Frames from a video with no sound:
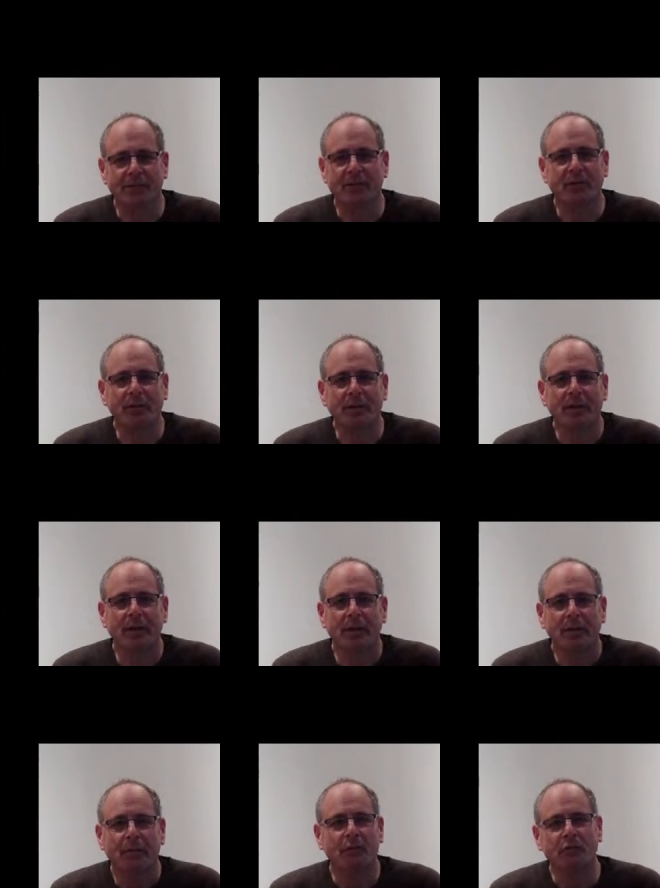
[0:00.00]
teaching.
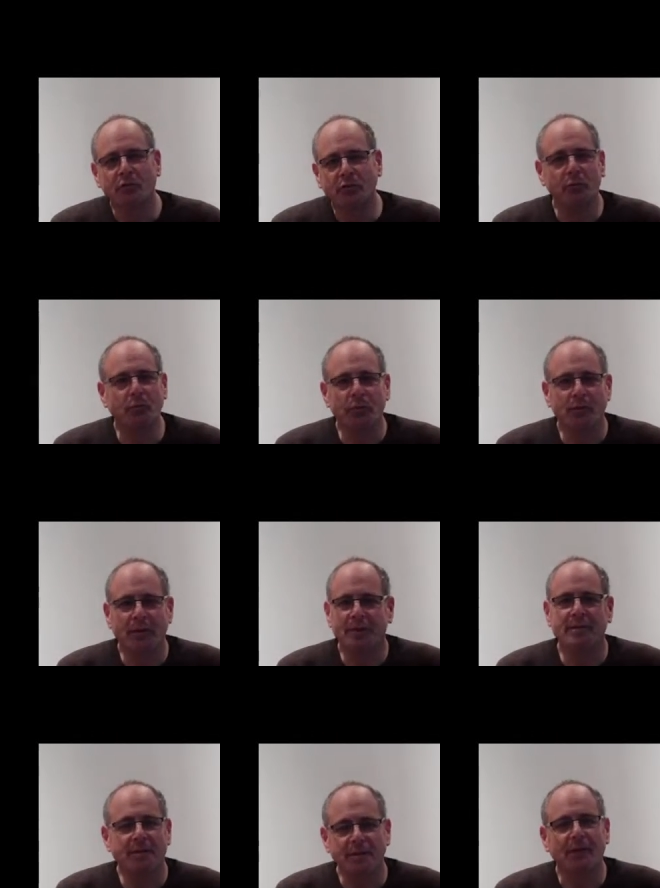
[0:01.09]
The student
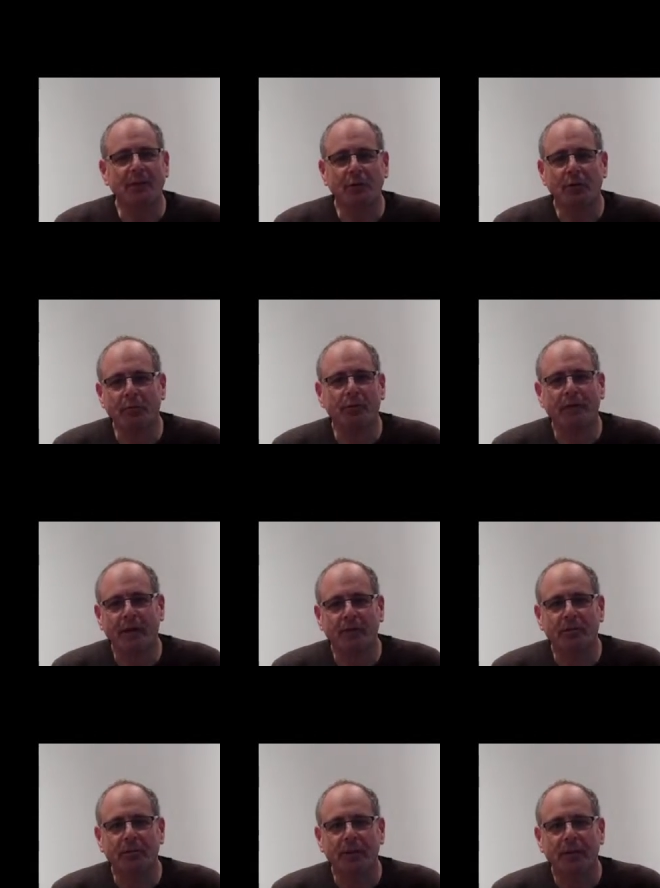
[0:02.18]
as the center of
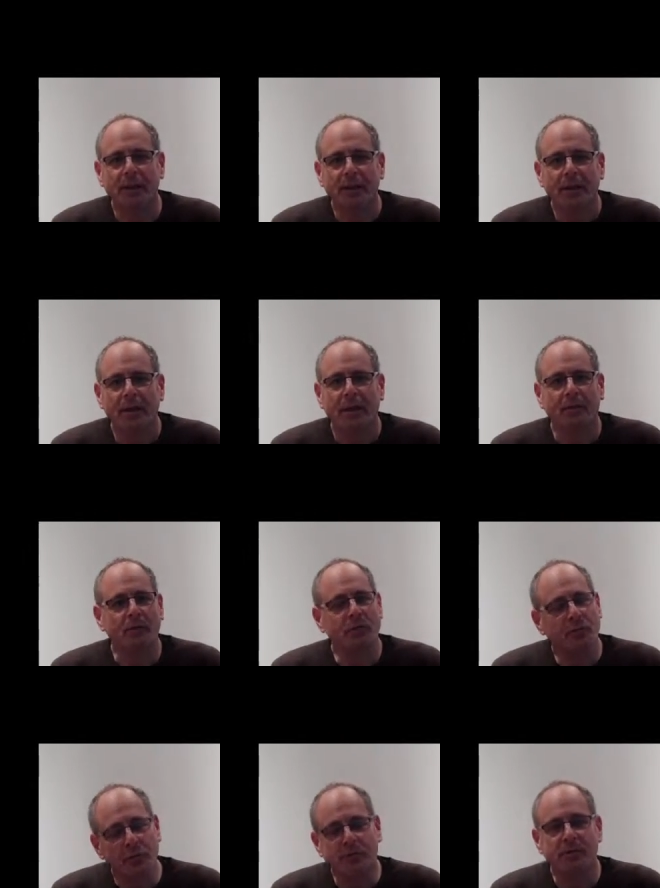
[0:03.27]
attention. And the
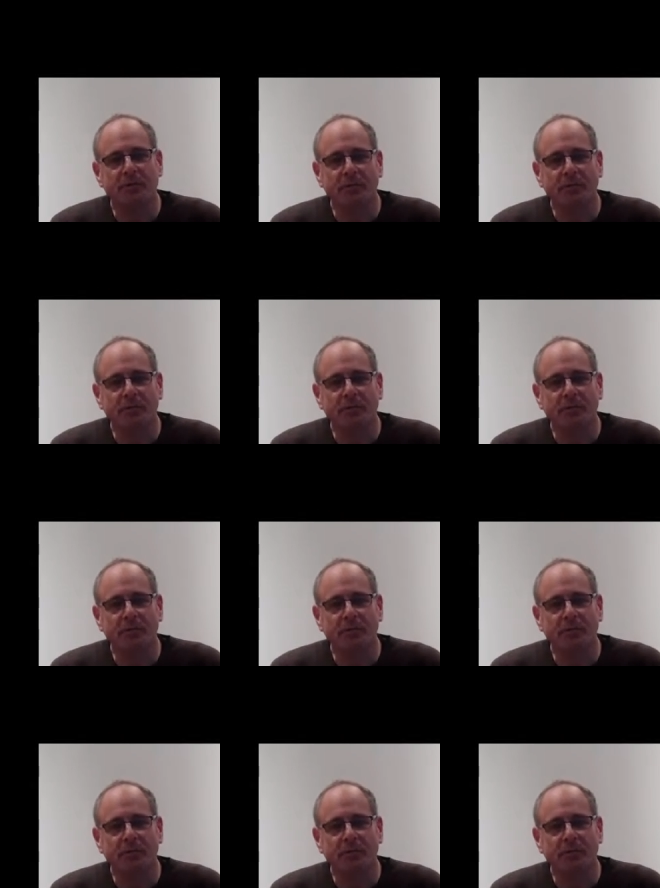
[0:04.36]
students in